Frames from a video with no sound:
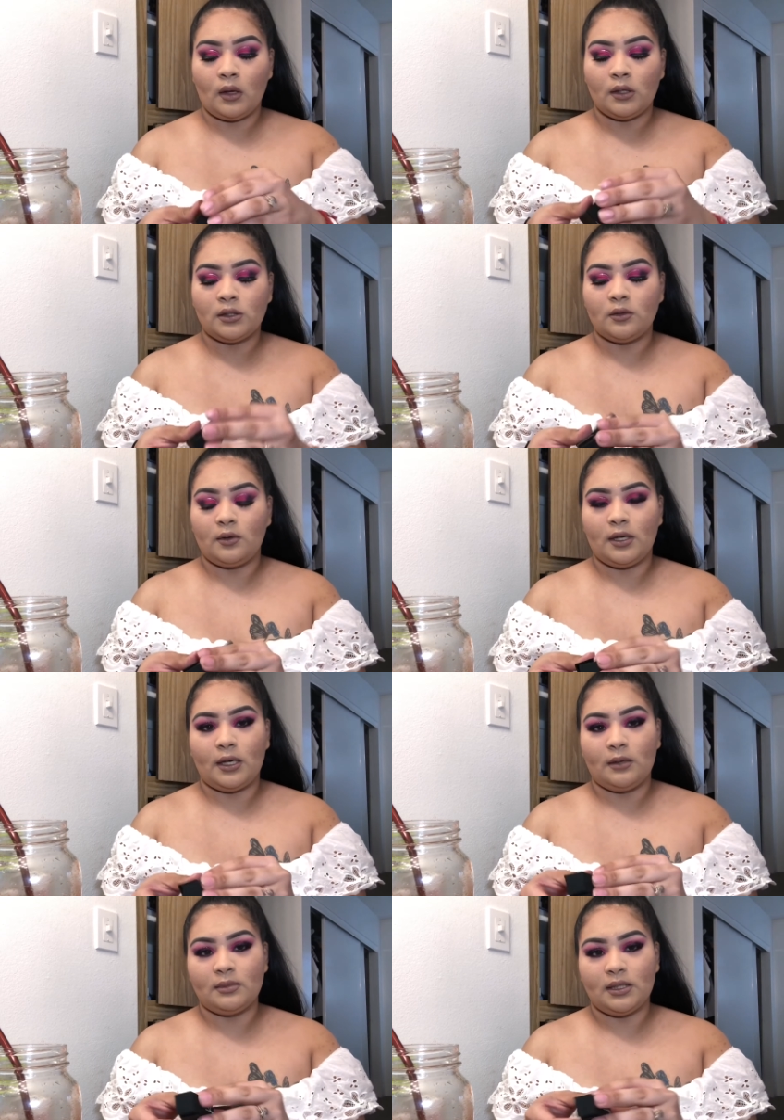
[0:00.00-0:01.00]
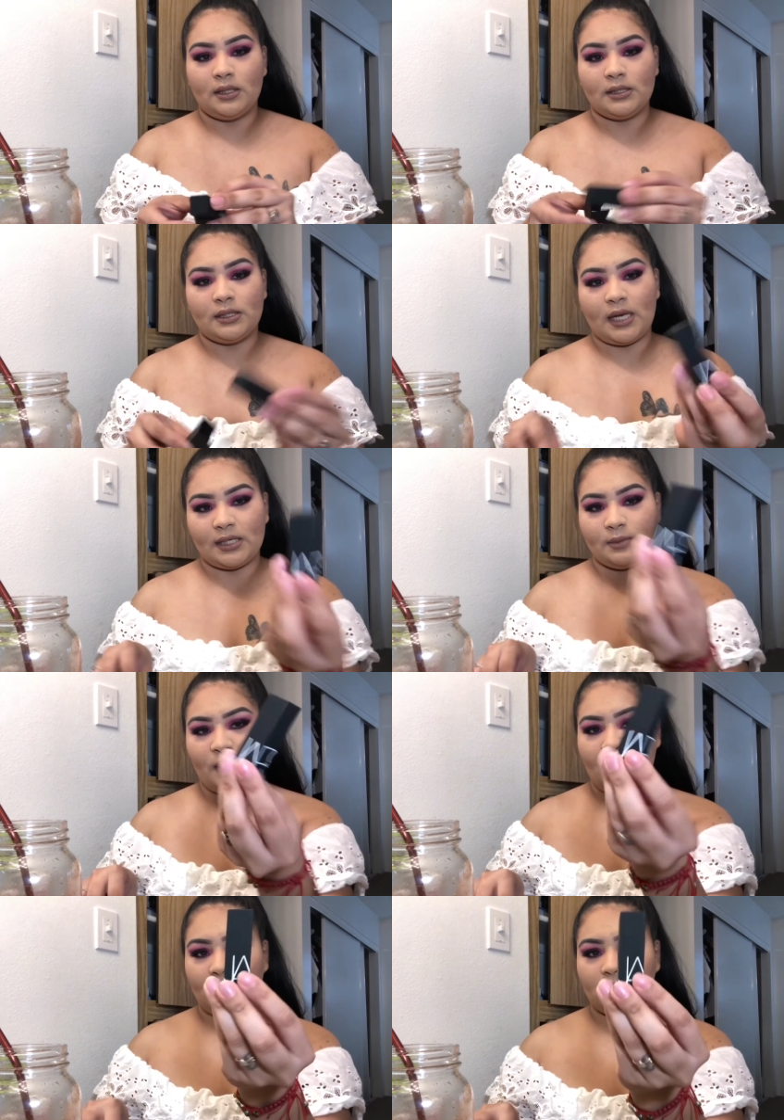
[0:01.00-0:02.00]
so when it comes in this nice
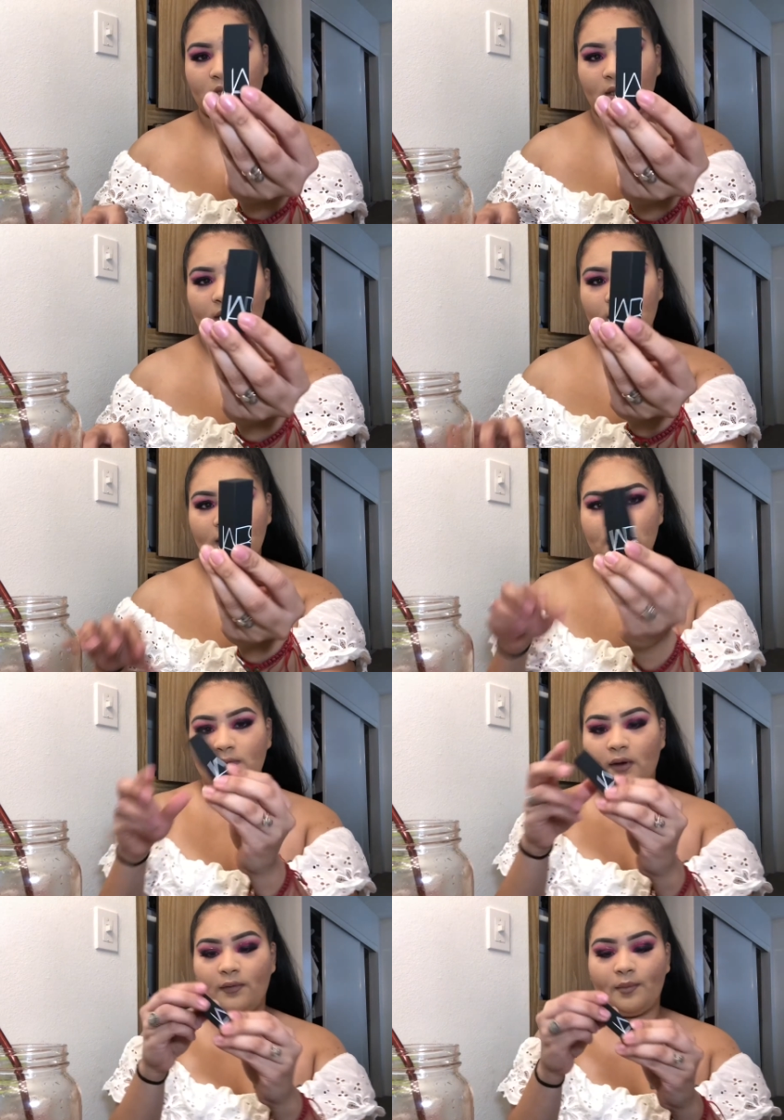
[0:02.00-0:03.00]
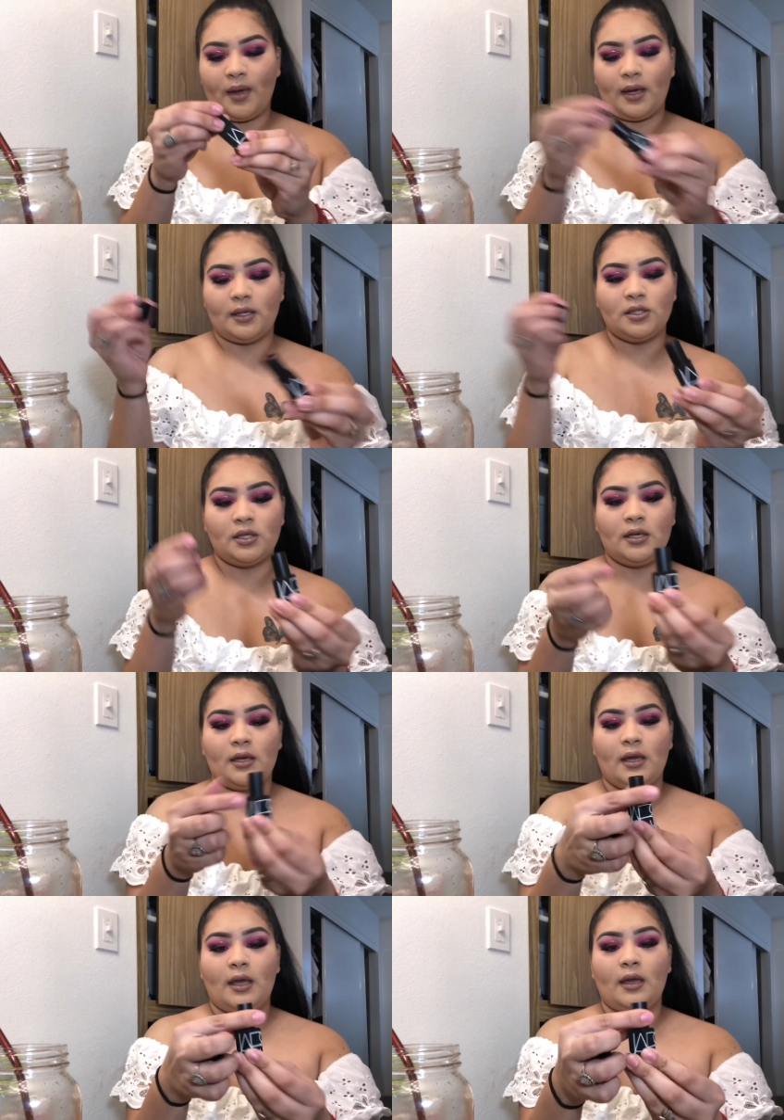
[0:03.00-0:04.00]
packaging, nice velvet packaging,
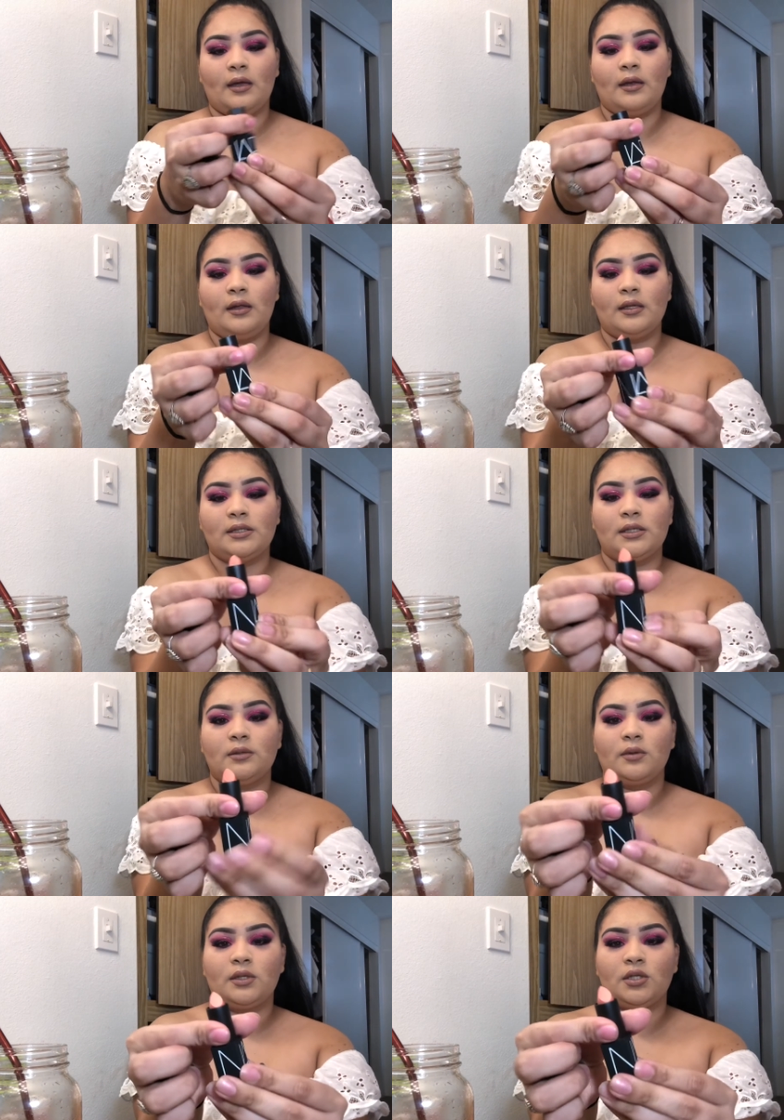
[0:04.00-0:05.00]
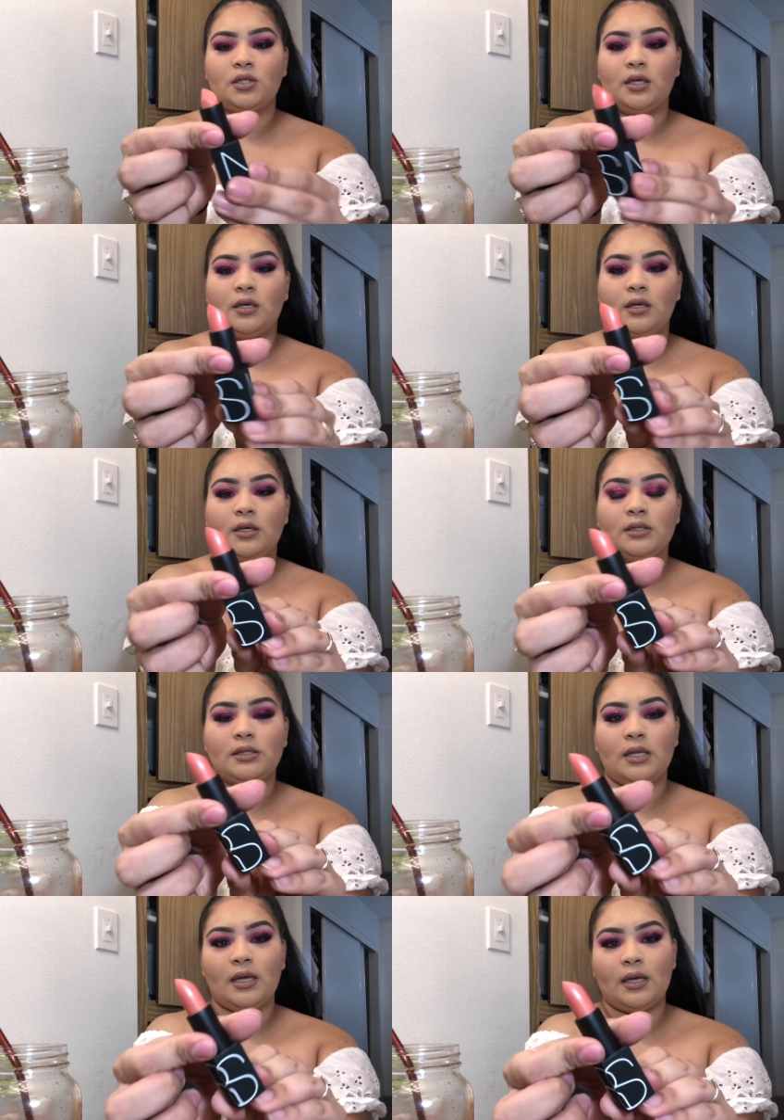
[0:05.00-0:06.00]
and this is what the shade looks
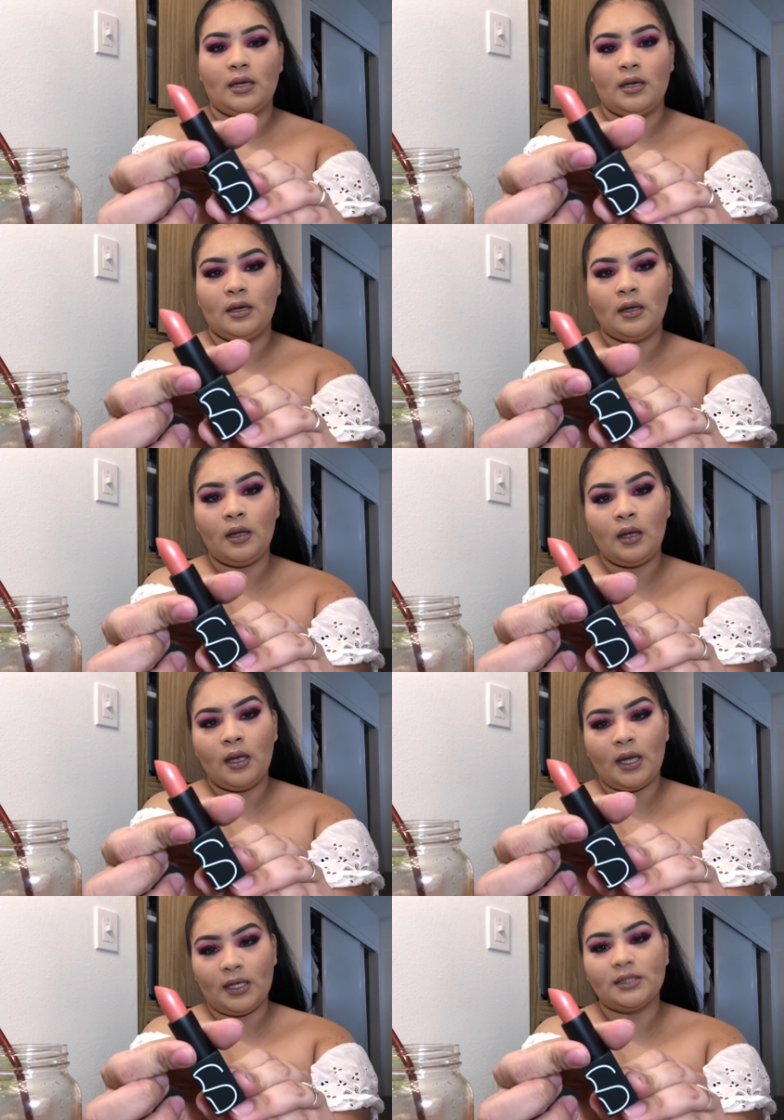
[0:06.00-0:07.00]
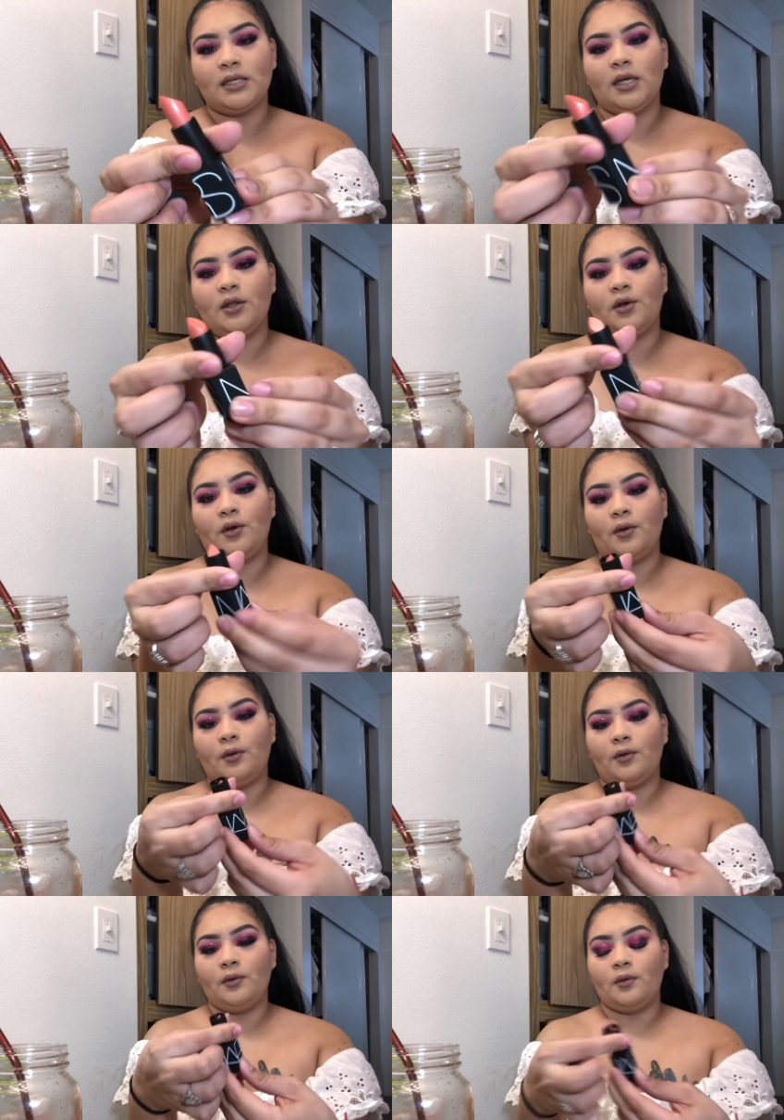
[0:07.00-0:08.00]
like. It's another
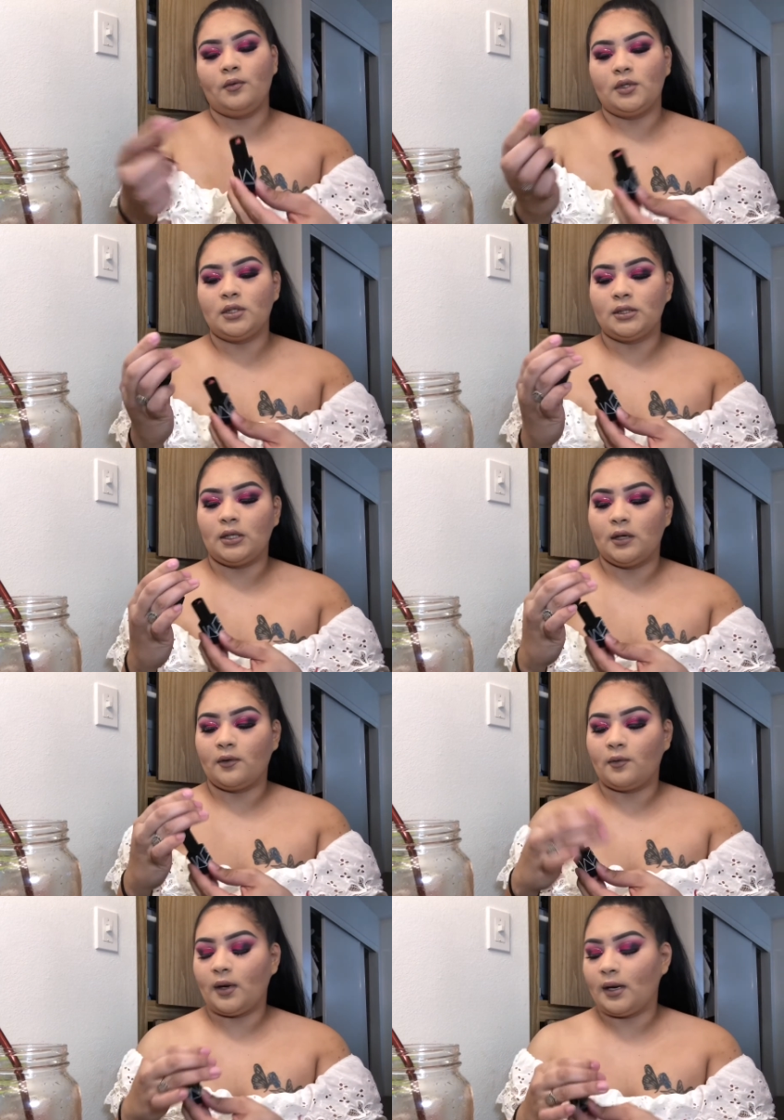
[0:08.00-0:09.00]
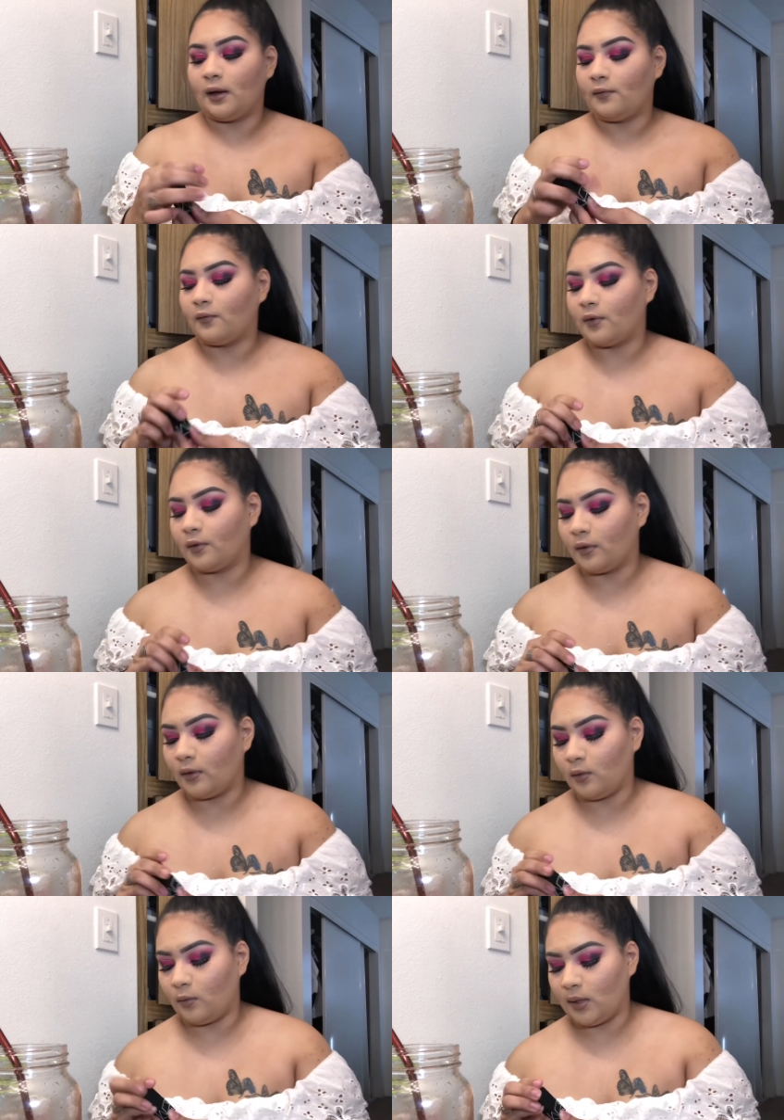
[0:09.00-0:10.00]
nude, which is good right now for
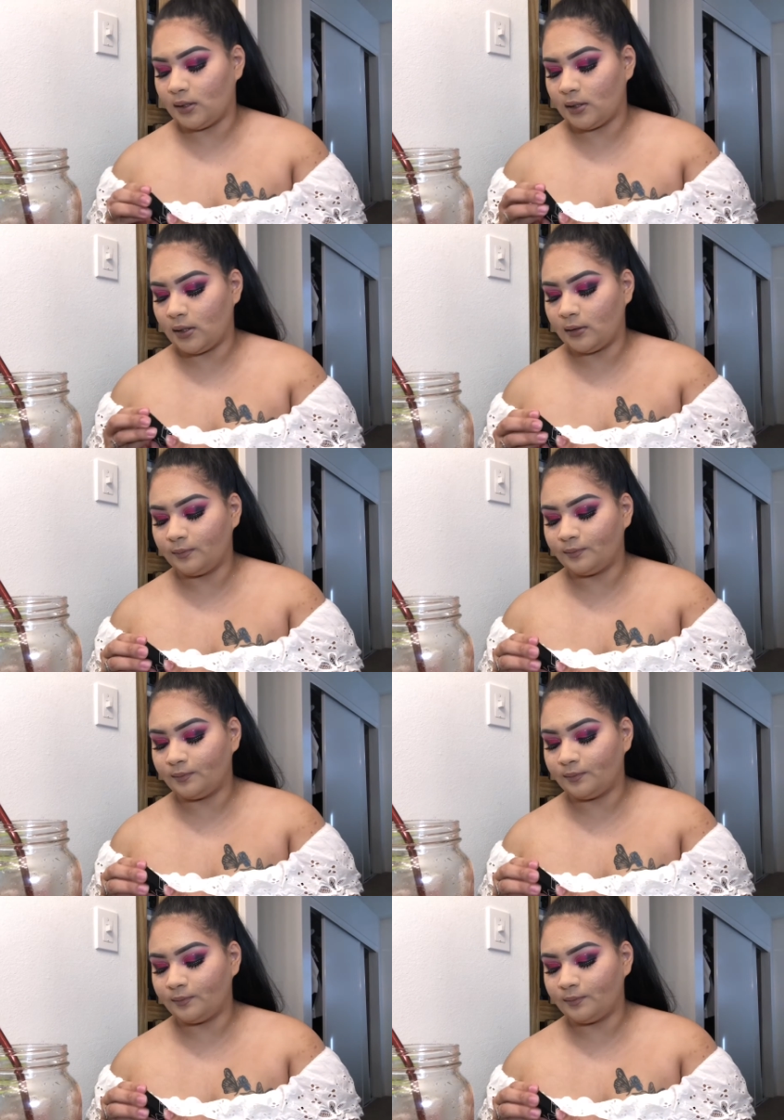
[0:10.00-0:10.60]
the winter.